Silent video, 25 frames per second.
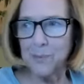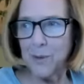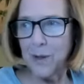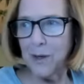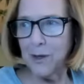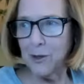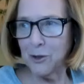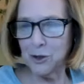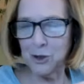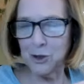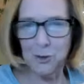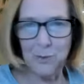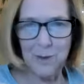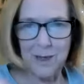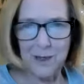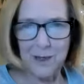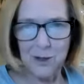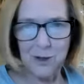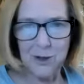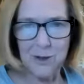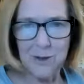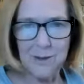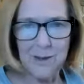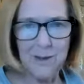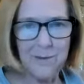
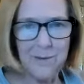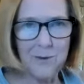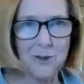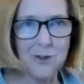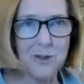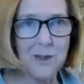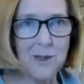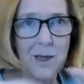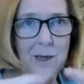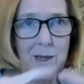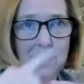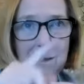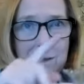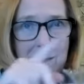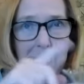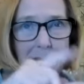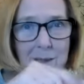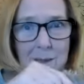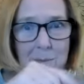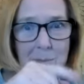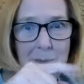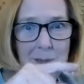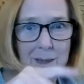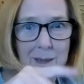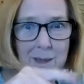punctuation, like there's not an
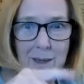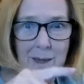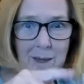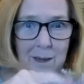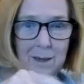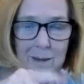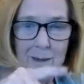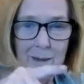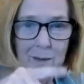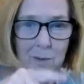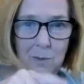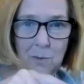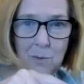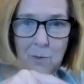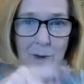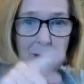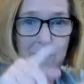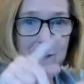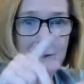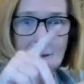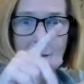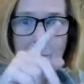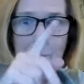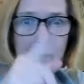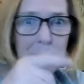
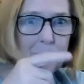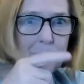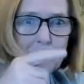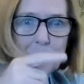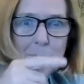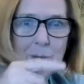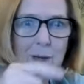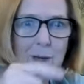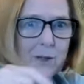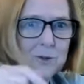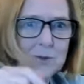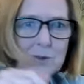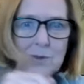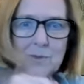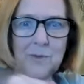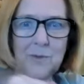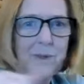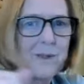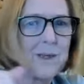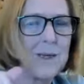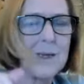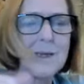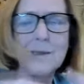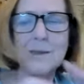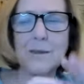MELLY
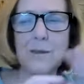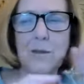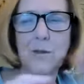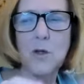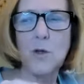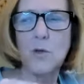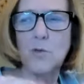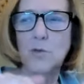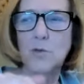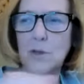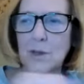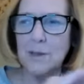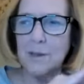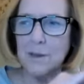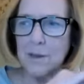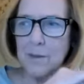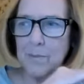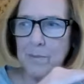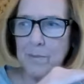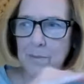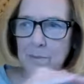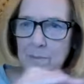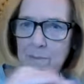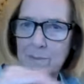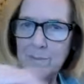apostrophe S. No, just
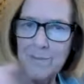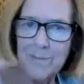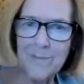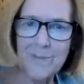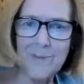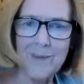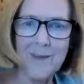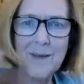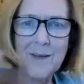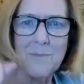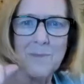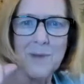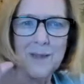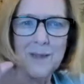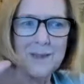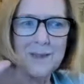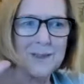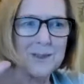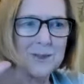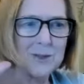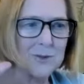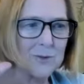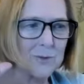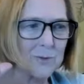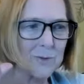
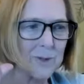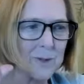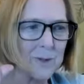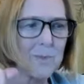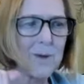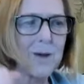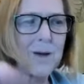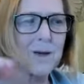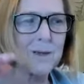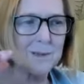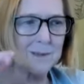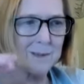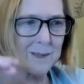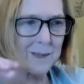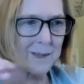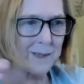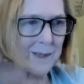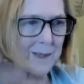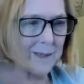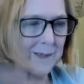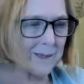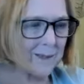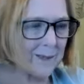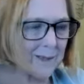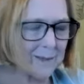Melly's Jewelry Box
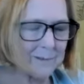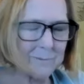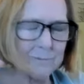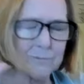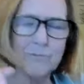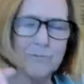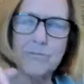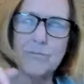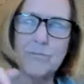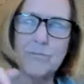at